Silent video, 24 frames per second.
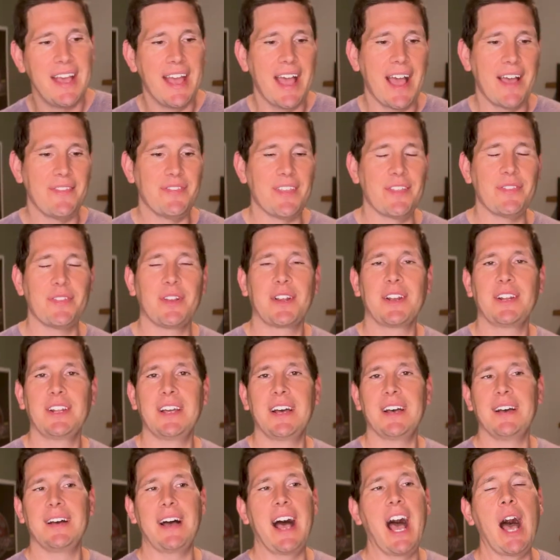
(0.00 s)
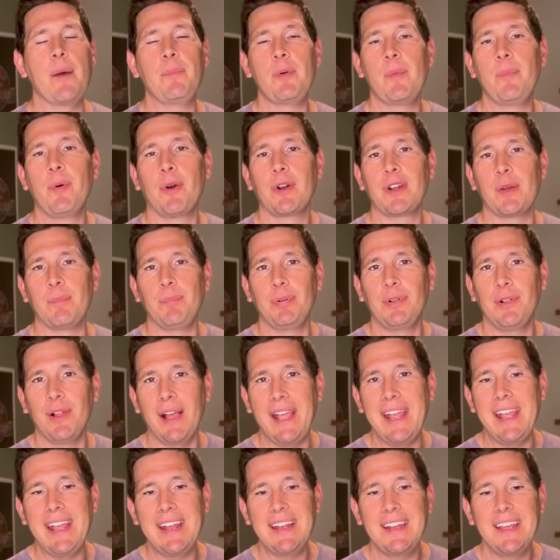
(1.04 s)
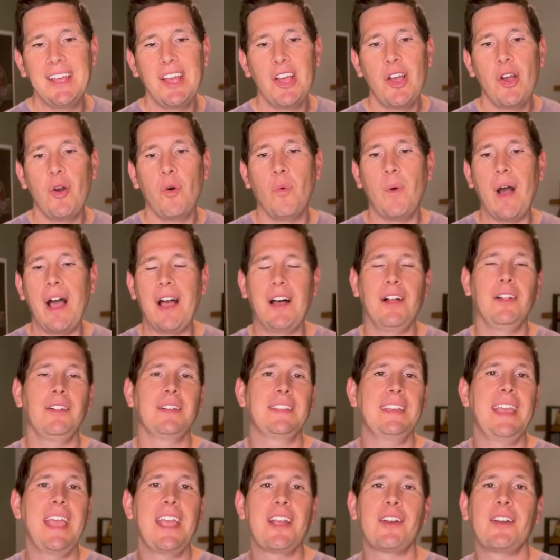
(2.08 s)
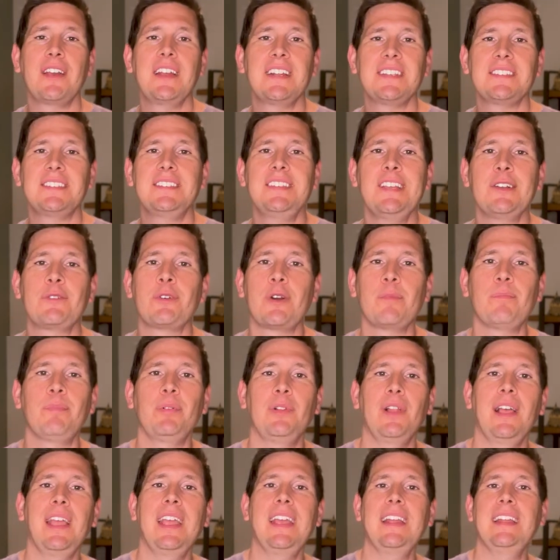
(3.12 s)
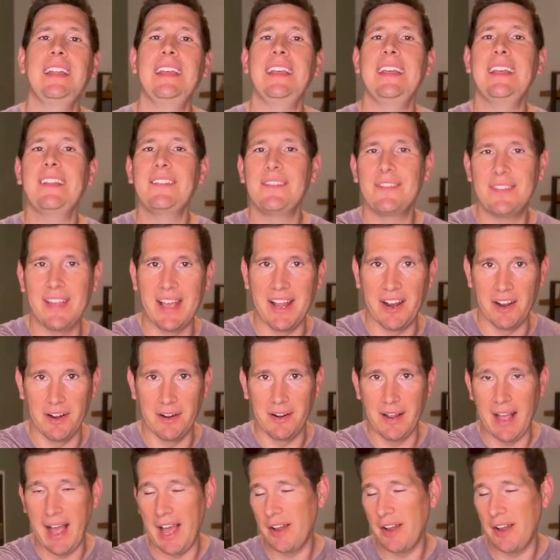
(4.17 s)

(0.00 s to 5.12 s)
and then they're gonna hop aboard a plane while carrying a secret plane in there.